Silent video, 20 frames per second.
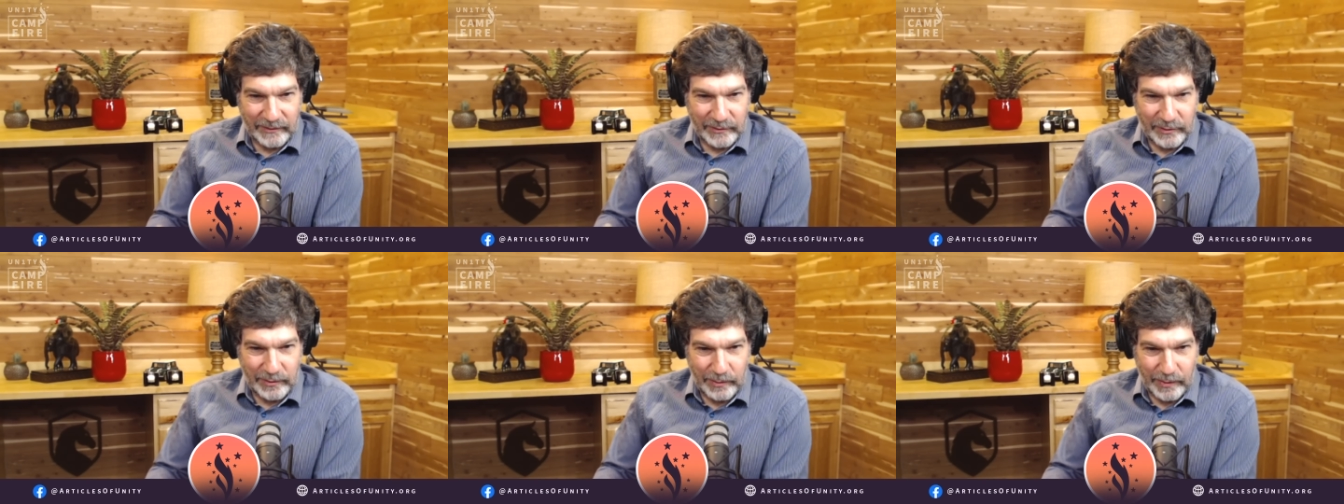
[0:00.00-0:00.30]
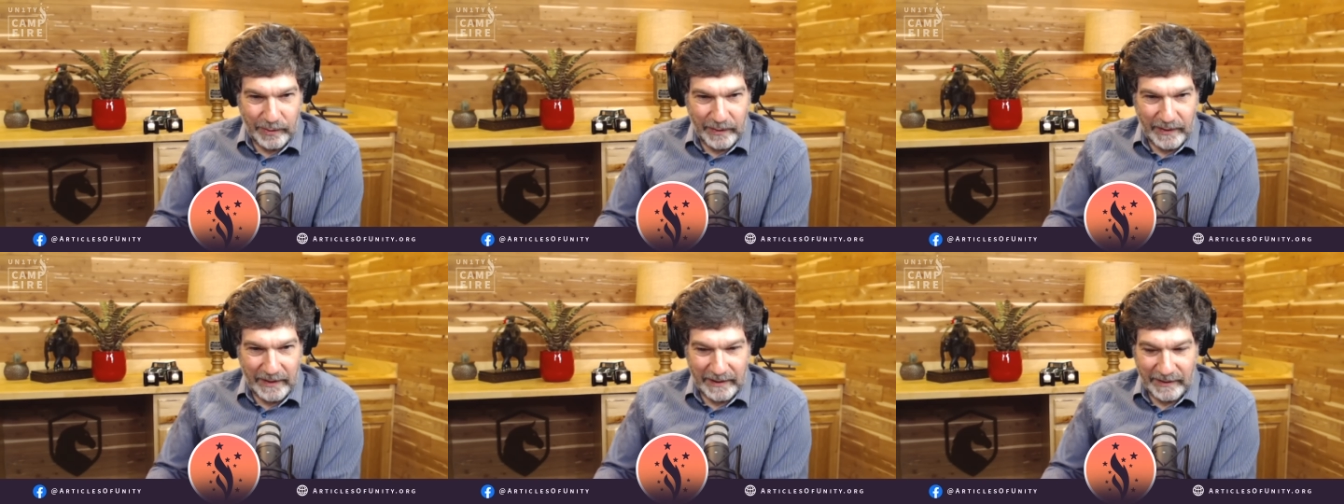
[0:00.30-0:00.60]
two
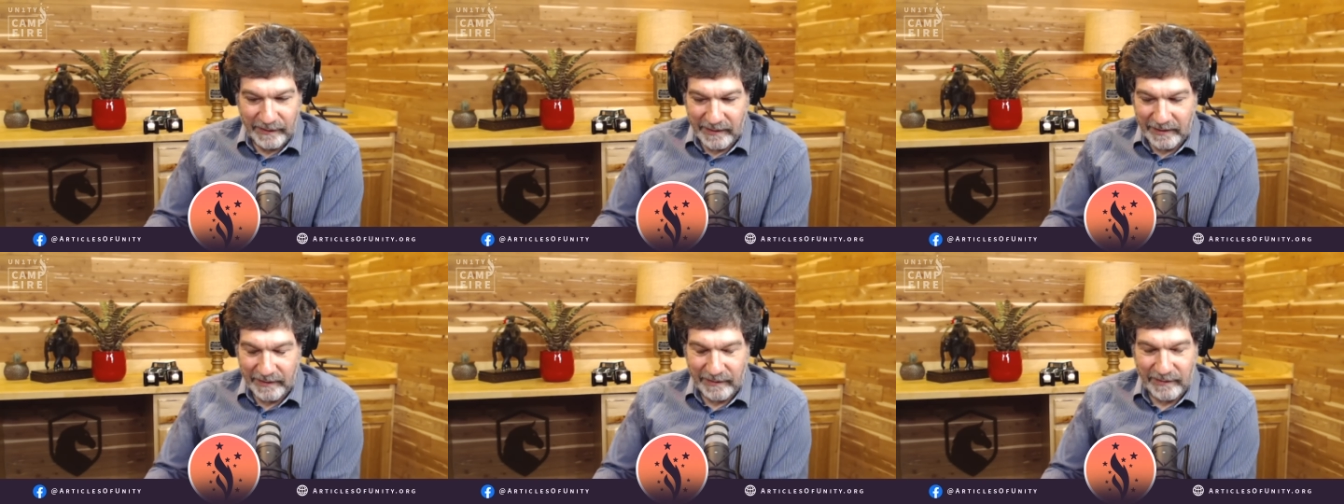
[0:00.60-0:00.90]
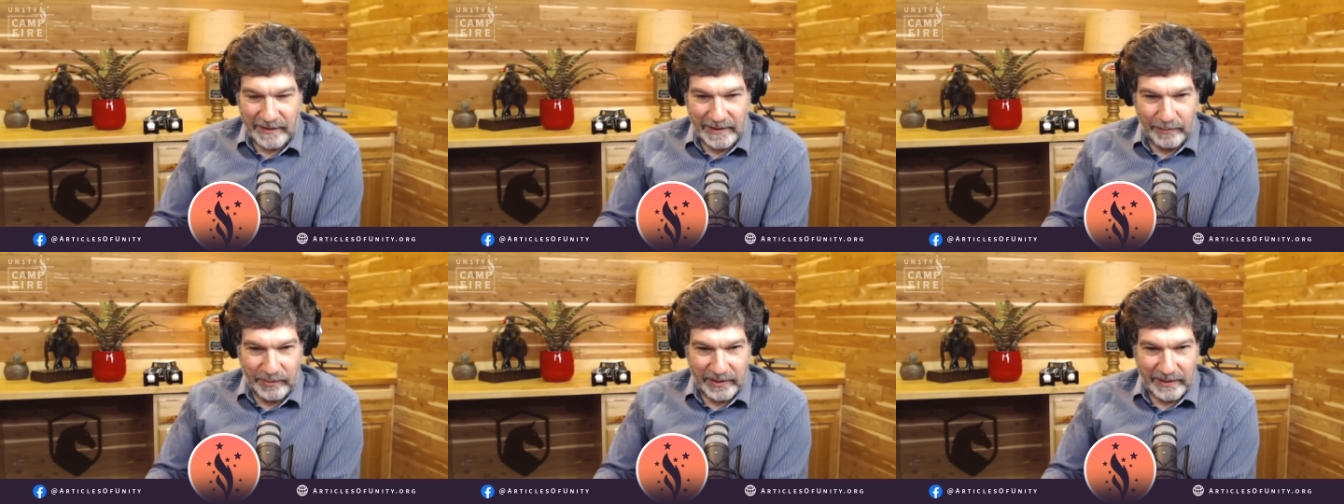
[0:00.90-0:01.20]
things that
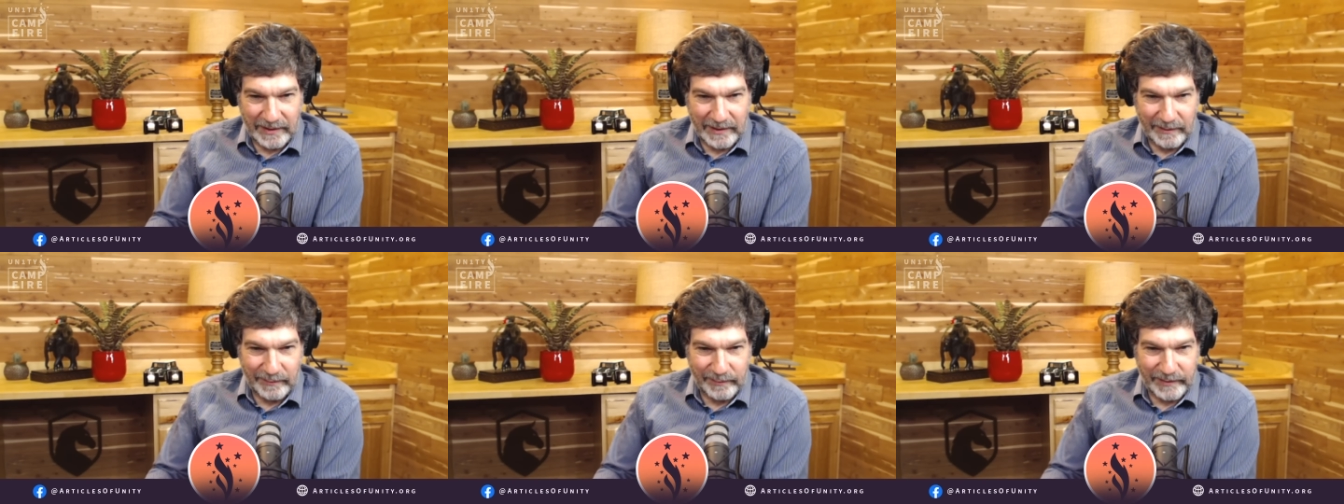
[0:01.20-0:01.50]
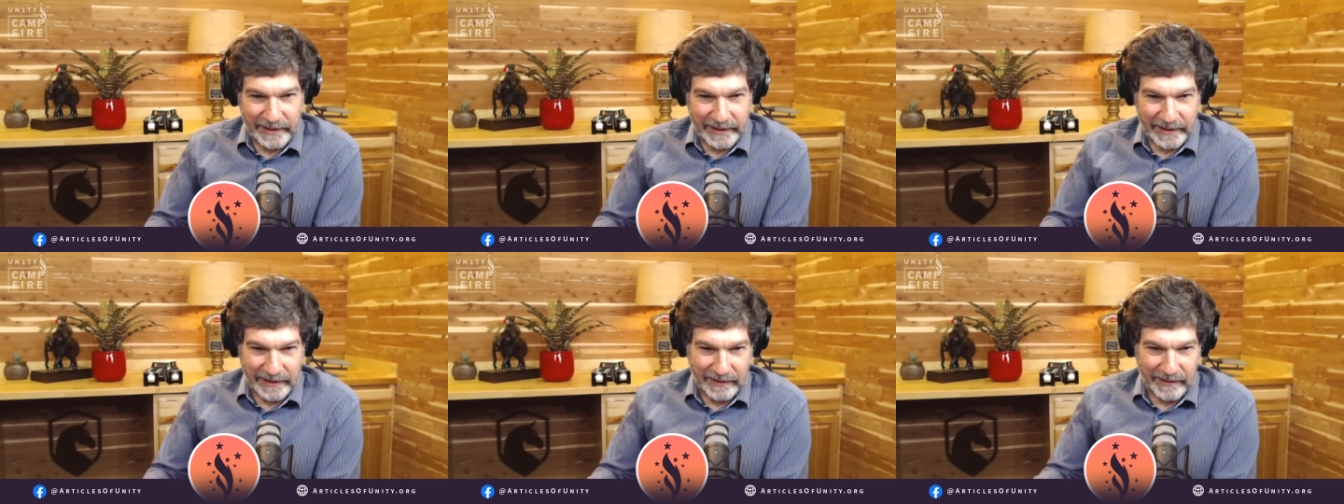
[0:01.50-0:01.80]
seem to
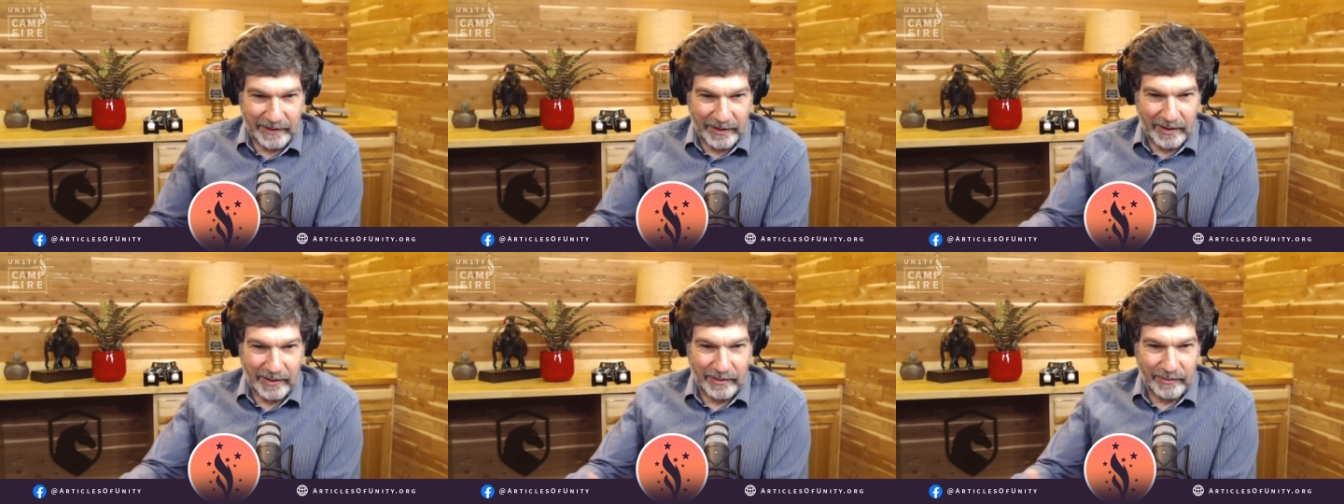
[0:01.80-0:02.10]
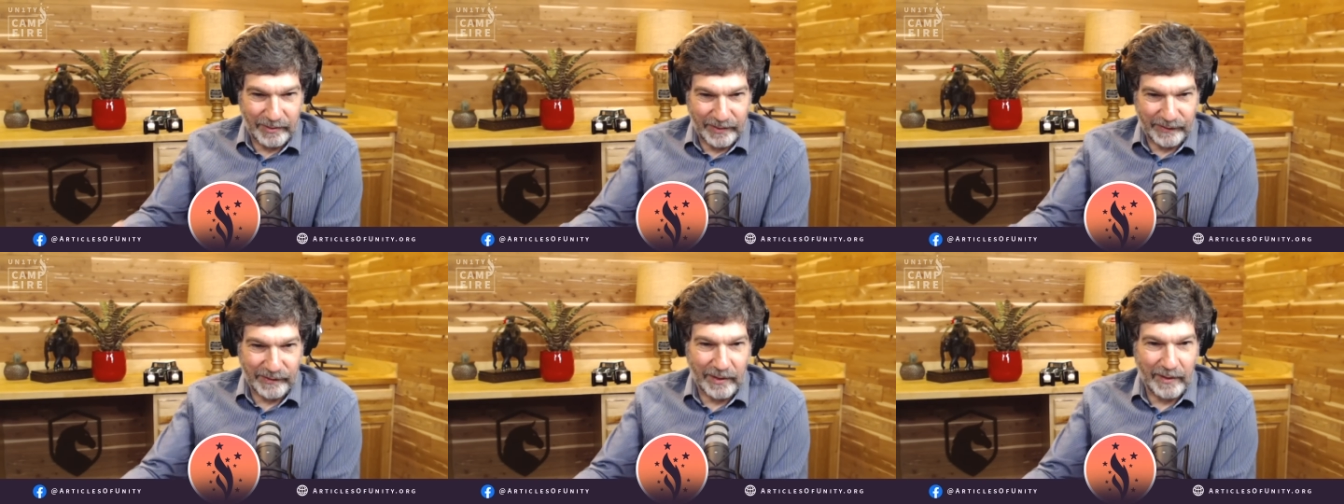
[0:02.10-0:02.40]
conflict that are
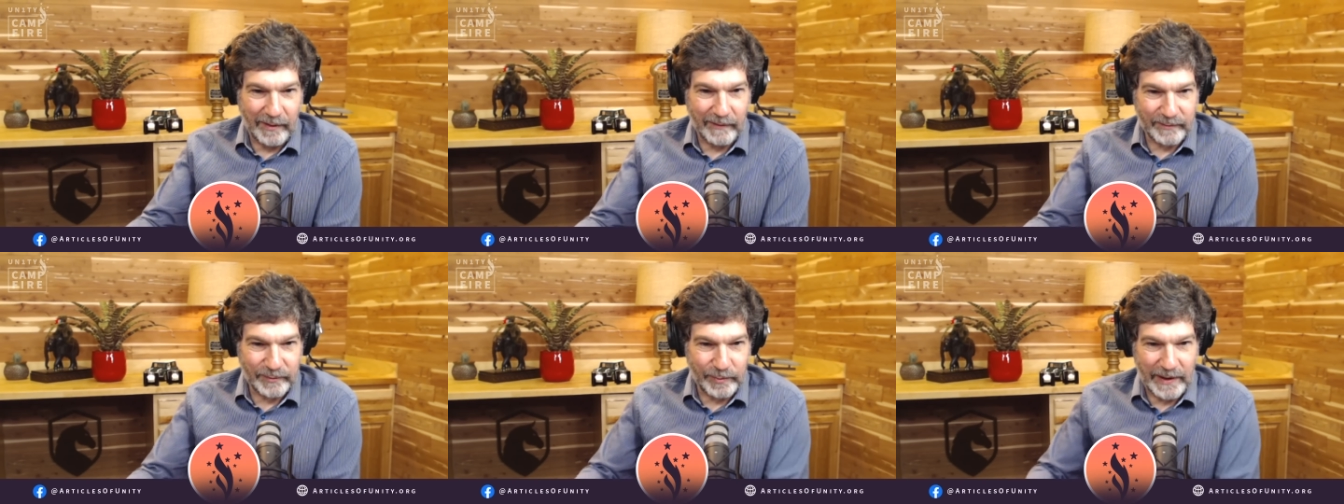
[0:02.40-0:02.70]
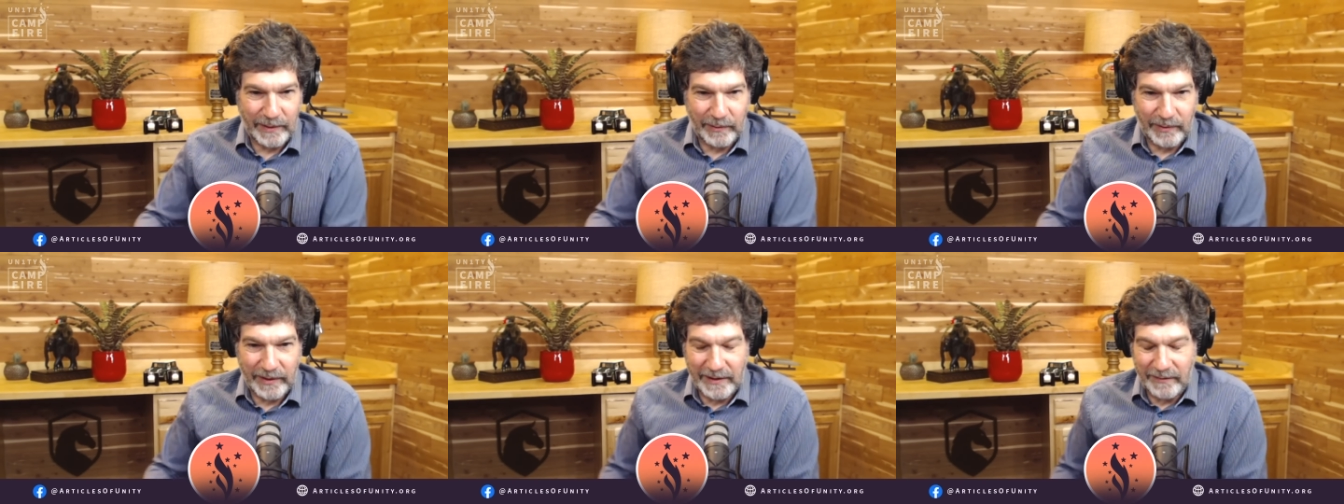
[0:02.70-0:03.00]
resolved
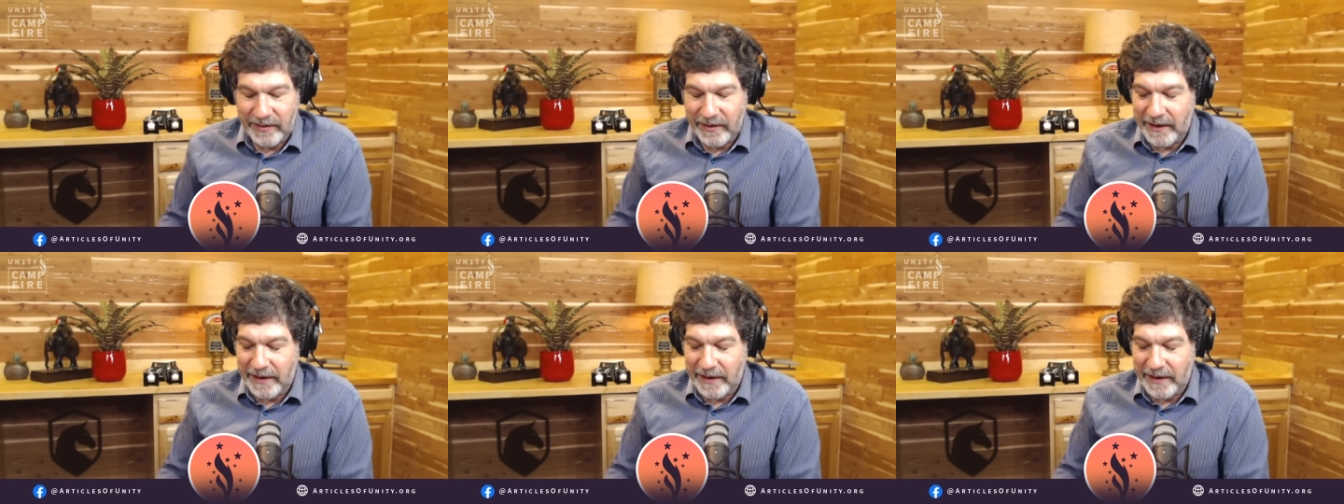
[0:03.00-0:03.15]
by whatever